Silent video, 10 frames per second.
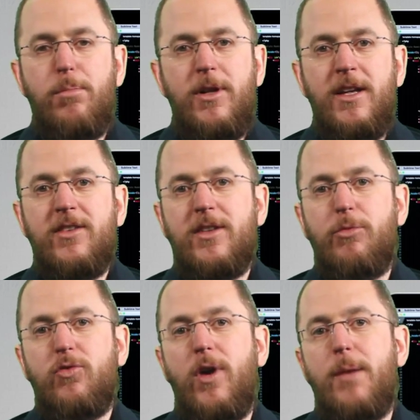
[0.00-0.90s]
please
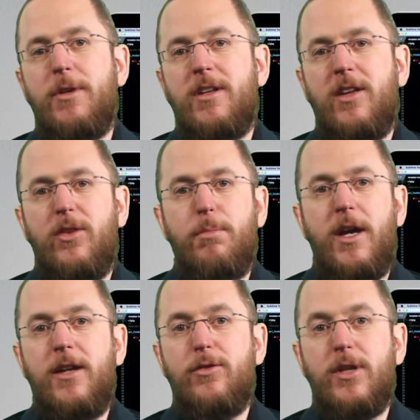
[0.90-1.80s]
subscribe and click the
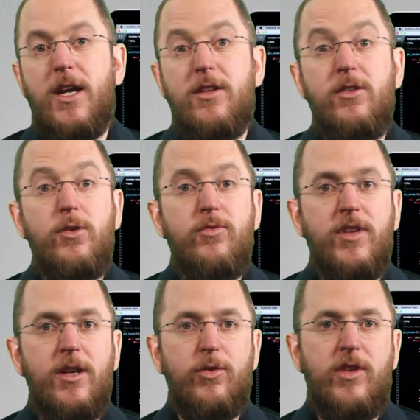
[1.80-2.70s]
bell to get new
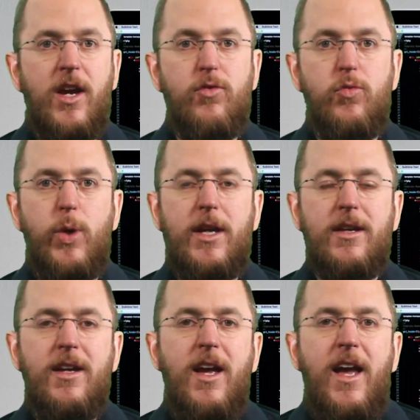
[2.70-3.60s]
videos every week.